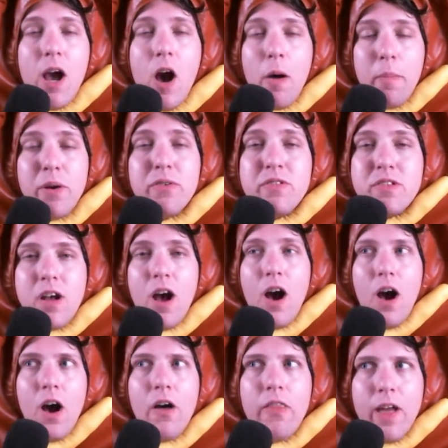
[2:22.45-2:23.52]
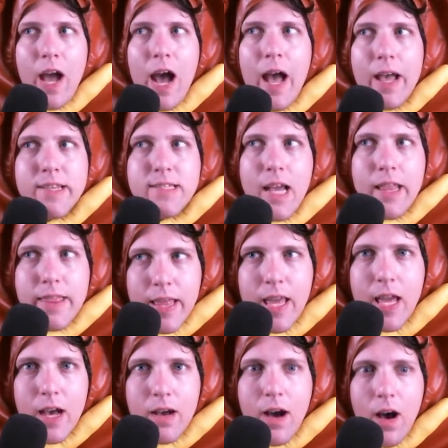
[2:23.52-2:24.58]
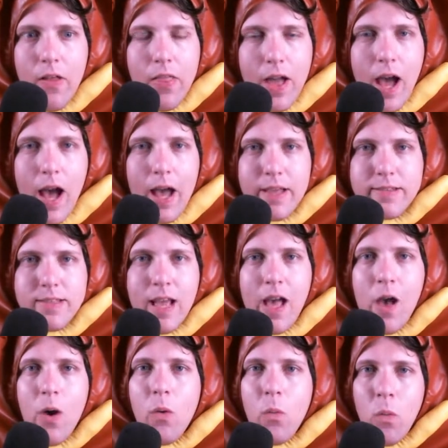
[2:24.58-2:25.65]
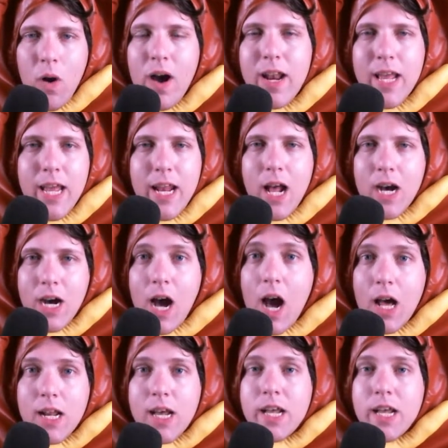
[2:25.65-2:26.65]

almost all the guys, I think all the guys, wanted Alana,